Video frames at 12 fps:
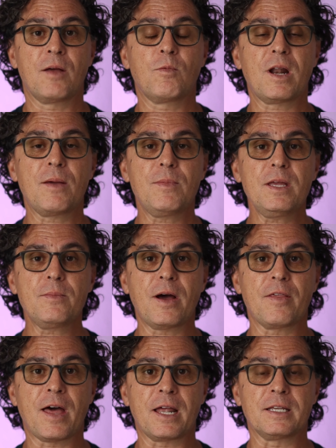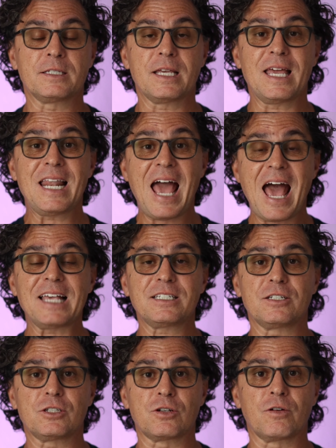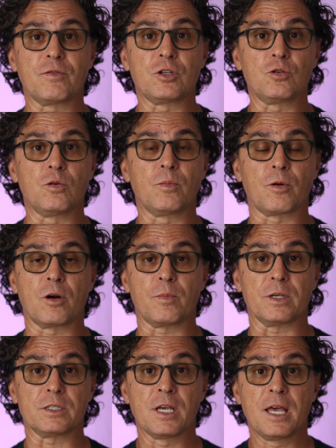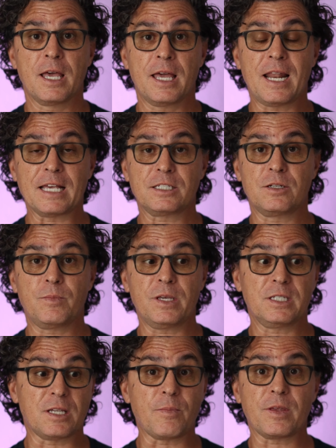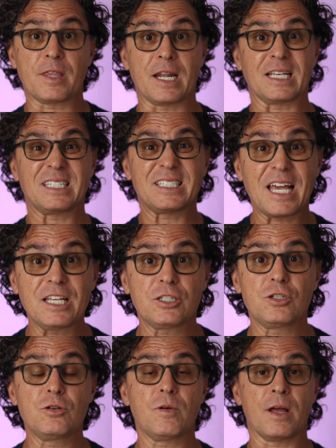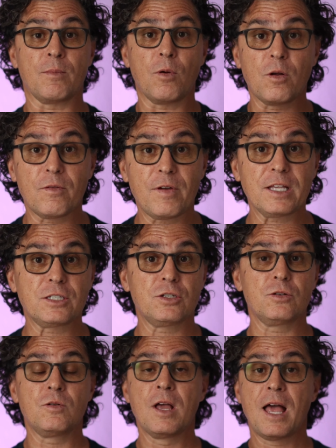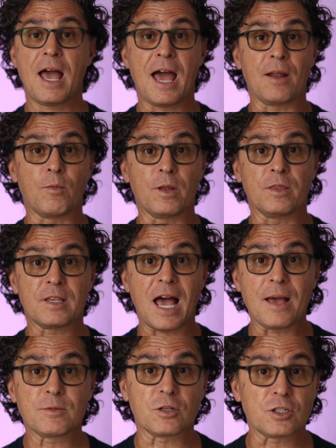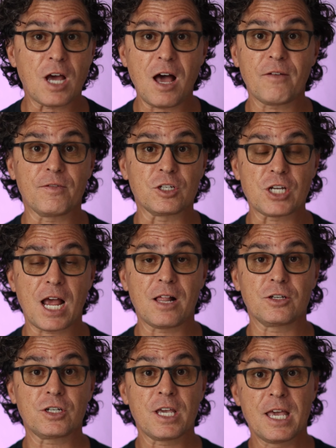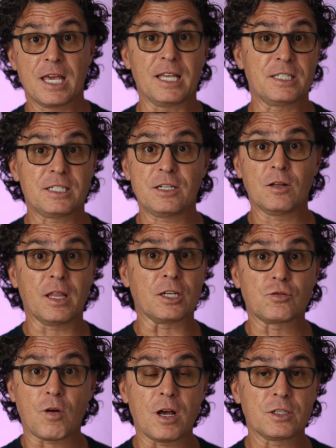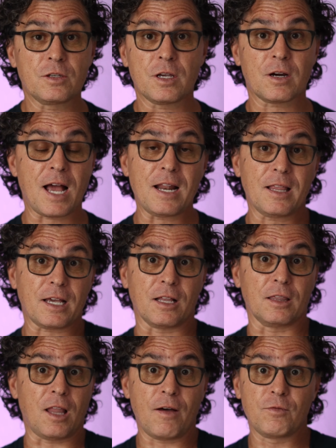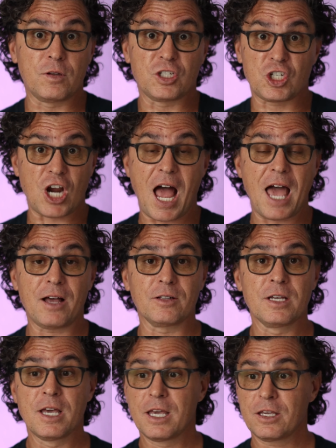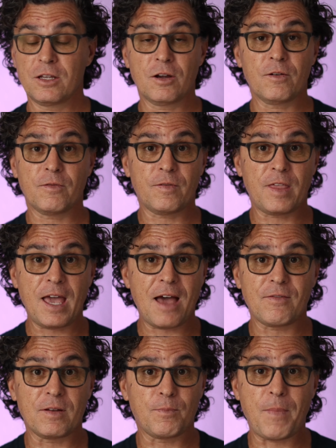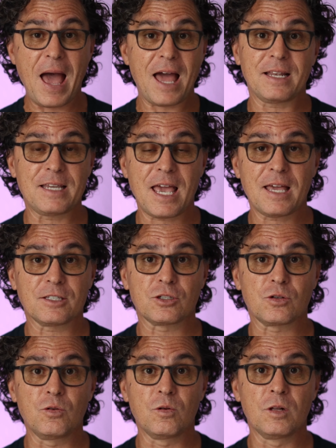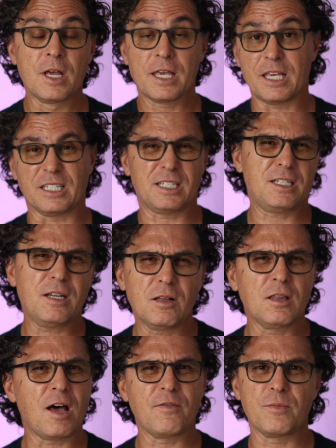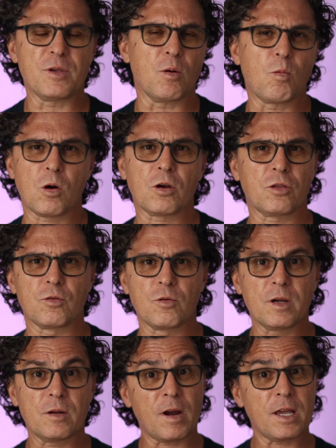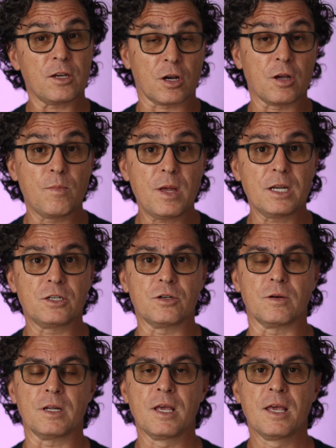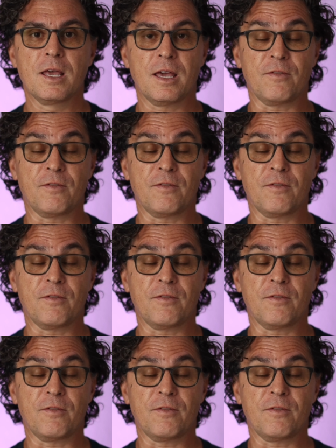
And what I mean by that is it has to serve a dual purpose. It has to be something that excites you and motivates you. And when times are tough and challenging, it still like draws you there, kind of like a loved child. You know, if they have a bad day at school, you still love them, you work through it, right? You're committed to it.